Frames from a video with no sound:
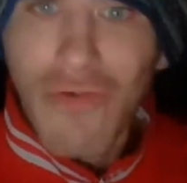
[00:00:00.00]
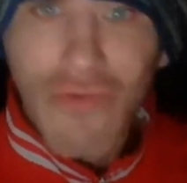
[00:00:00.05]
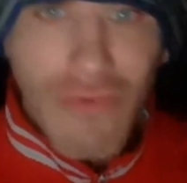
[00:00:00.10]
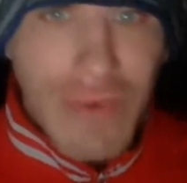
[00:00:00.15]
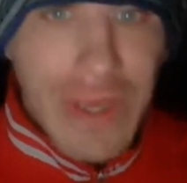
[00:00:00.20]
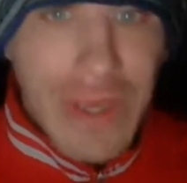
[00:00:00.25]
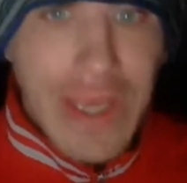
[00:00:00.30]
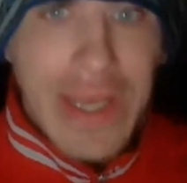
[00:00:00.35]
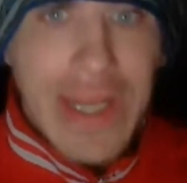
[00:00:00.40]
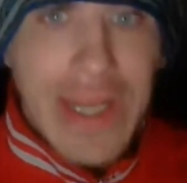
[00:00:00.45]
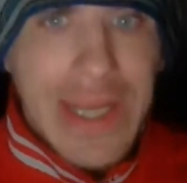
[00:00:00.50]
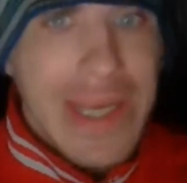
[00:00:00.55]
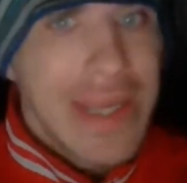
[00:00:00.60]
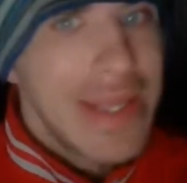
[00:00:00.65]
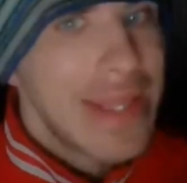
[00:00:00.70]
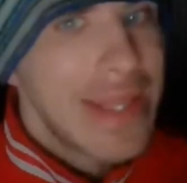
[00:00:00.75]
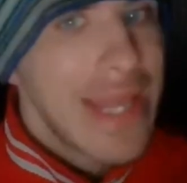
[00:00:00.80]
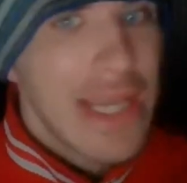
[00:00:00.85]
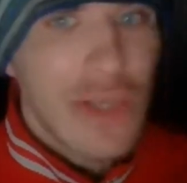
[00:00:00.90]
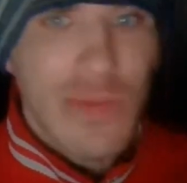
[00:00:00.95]

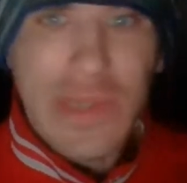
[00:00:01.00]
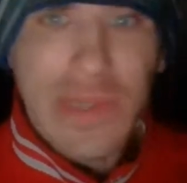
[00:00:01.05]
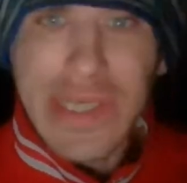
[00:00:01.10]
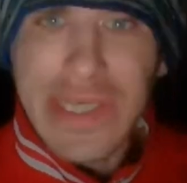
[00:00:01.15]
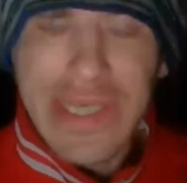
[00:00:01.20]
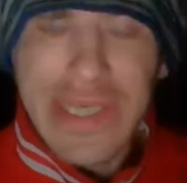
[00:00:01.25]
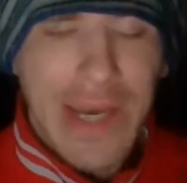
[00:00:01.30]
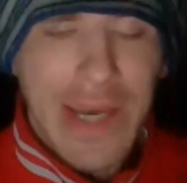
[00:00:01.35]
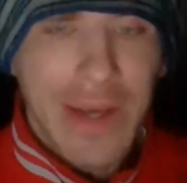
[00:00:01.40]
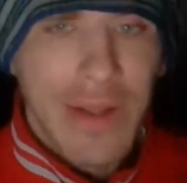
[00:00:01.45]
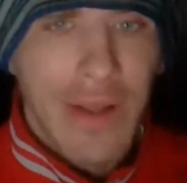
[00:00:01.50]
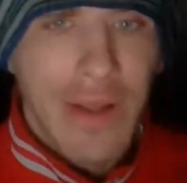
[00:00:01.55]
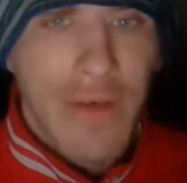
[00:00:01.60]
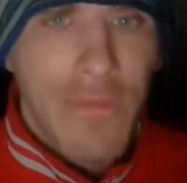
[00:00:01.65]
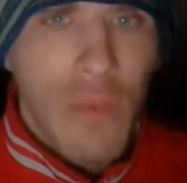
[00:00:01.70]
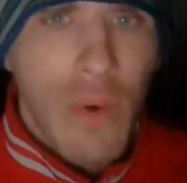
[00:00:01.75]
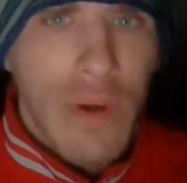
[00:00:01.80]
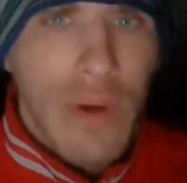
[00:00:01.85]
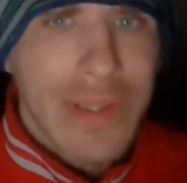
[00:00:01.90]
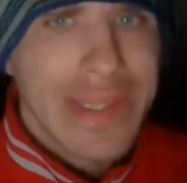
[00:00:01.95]
Really, that's what the second
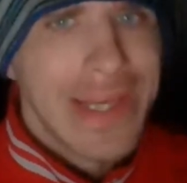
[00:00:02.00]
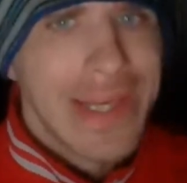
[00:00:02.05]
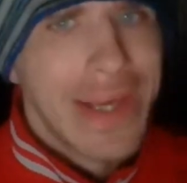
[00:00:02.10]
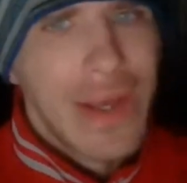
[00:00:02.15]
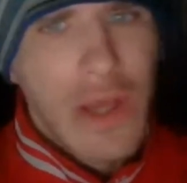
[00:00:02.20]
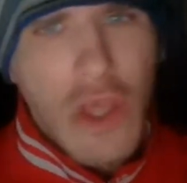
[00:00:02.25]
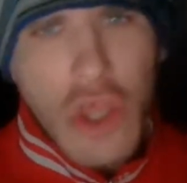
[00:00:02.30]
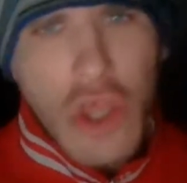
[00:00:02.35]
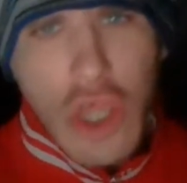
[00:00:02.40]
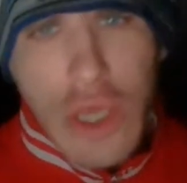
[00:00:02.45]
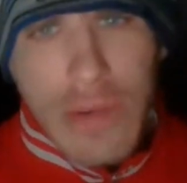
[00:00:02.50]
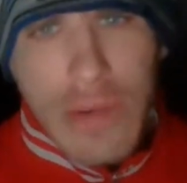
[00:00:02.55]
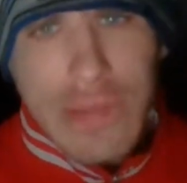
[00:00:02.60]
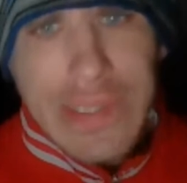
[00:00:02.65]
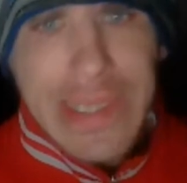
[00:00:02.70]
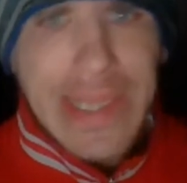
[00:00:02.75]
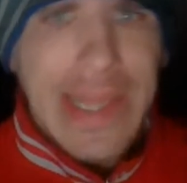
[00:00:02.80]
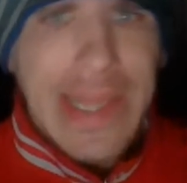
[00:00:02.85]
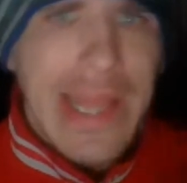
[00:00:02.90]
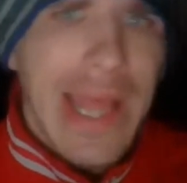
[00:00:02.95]
half was.
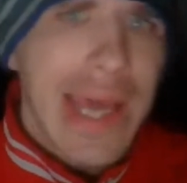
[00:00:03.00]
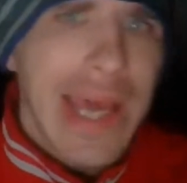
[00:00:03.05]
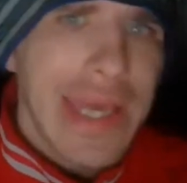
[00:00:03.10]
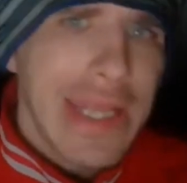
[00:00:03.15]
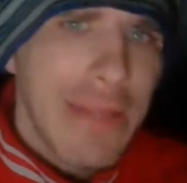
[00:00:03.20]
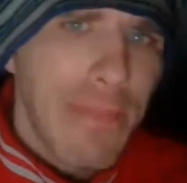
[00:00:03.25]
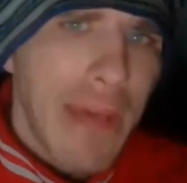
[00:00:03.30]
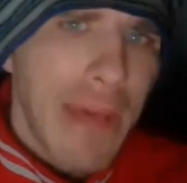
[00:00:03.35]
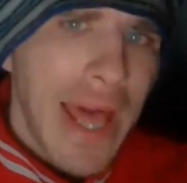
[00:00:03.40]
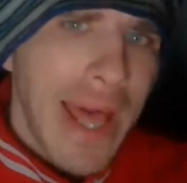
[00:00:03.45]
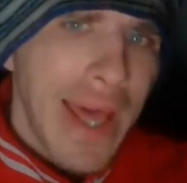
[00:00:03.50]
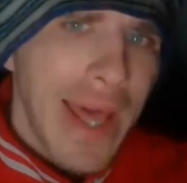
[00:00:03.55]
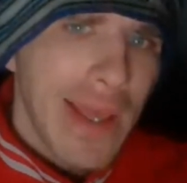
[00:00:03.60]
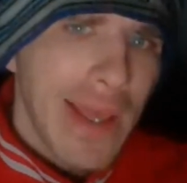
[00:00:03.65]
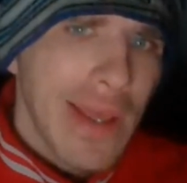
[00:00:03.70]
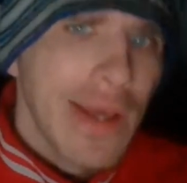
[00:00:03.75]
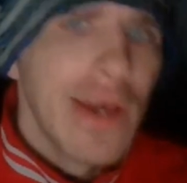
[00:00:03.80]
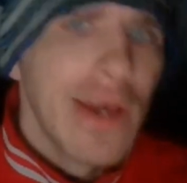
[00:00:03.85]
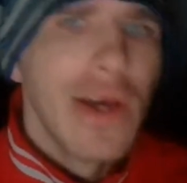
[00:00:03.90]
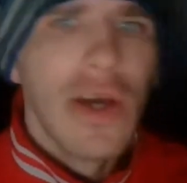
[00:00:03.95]
Chelsea laid
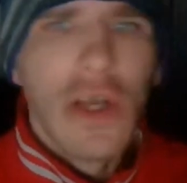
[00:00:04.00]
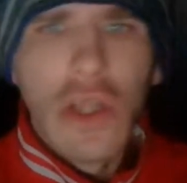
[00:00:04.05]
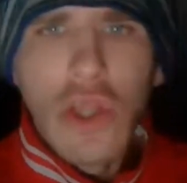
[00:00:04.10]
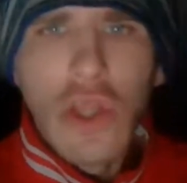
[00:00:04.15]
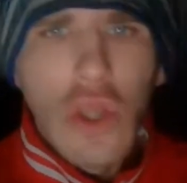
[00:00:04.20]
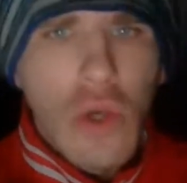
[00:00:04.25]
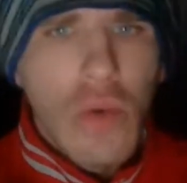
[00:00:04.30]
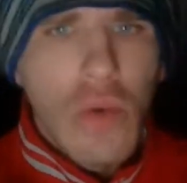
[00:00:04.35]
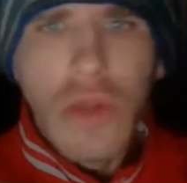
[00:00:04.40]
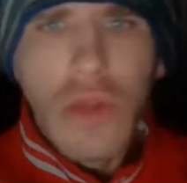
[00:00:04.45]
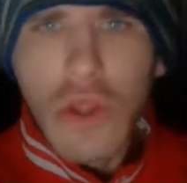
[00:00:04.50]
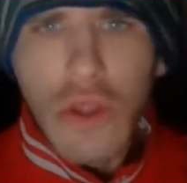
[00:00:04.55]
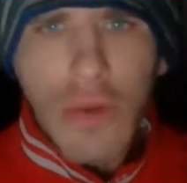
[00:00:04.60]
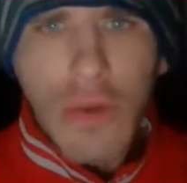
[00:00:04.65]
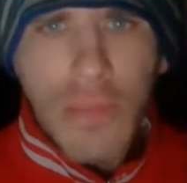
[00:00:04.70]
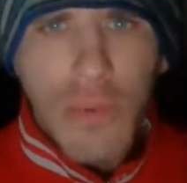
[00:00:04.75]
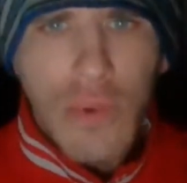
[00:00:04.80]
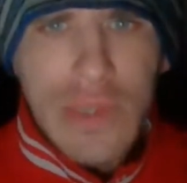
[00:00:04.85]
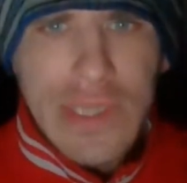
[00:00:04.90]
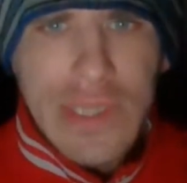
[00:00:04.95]
back, knew the
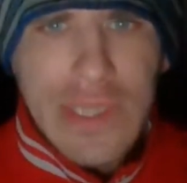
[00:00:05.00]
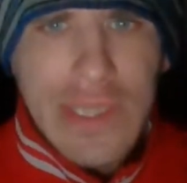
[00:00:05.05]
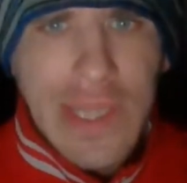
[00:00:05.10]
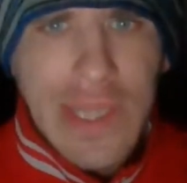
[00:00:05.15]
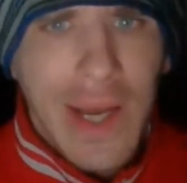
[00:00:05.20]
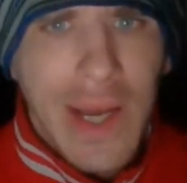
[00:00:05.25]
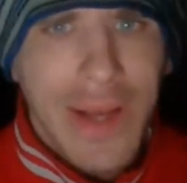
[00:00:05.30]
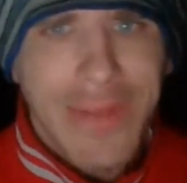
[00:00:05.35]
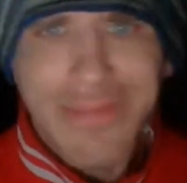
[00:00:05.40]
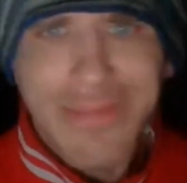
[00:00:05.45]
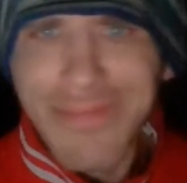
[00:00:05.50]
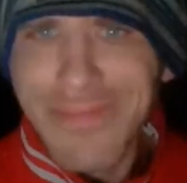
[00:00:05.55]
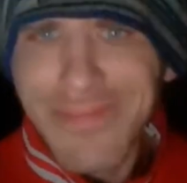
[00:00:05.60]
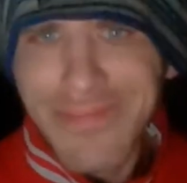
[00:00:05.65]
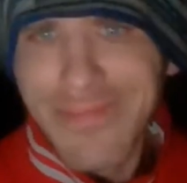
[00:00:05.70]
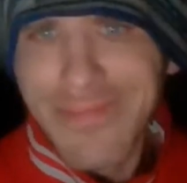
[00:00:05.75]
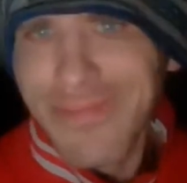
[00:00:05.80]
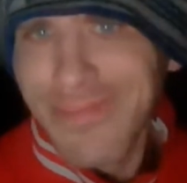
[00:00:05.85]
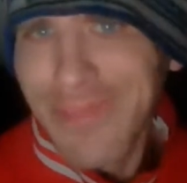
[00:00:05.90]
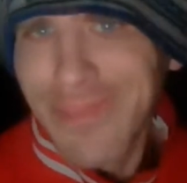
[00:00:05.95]
job was done.
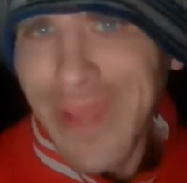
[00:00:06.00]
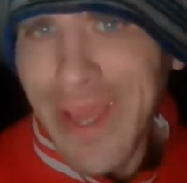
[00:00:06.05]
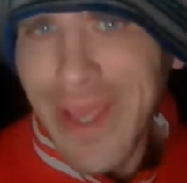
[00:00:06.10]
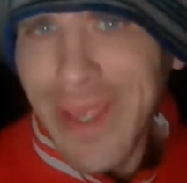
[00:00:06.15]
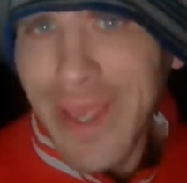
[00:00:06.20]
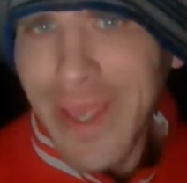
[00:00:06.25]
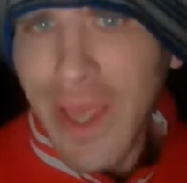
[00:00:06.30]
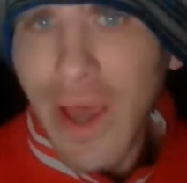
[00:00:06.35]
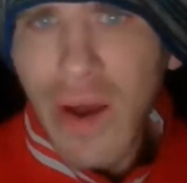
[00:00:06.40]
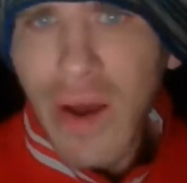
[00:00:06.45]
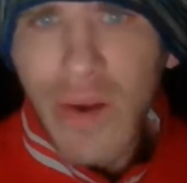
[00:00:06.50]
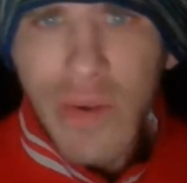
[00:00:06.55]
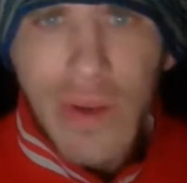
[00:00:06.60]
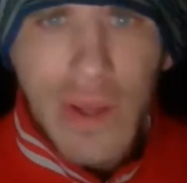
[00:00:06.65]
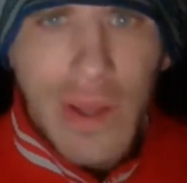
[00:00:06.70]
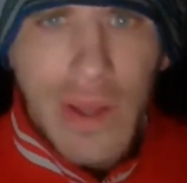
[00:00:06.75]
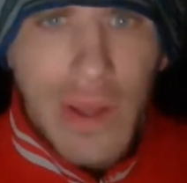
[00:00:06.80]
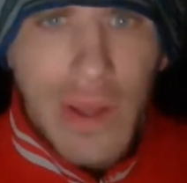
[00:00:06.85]
There you go.